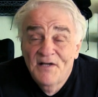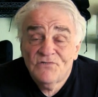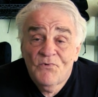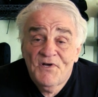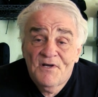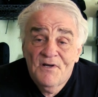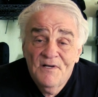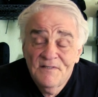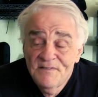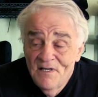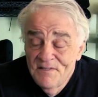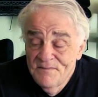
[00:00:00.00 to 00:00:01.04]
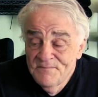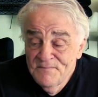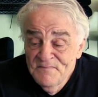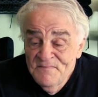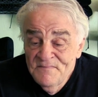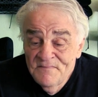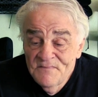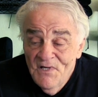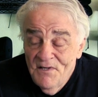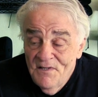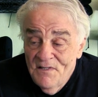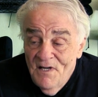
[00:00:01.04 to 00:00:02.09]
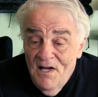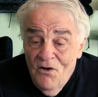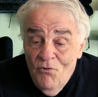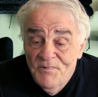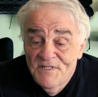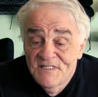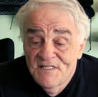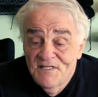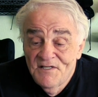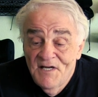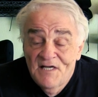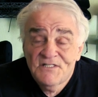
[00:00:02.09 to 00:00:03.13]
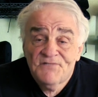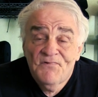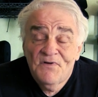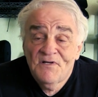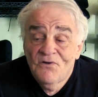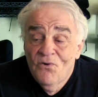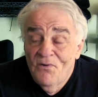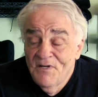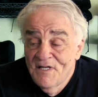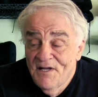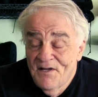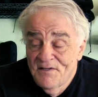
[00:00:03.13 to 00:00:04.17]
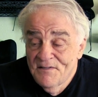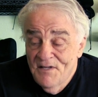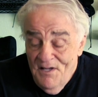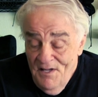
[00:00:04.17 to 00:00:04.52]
week, and I hope to see you next video. And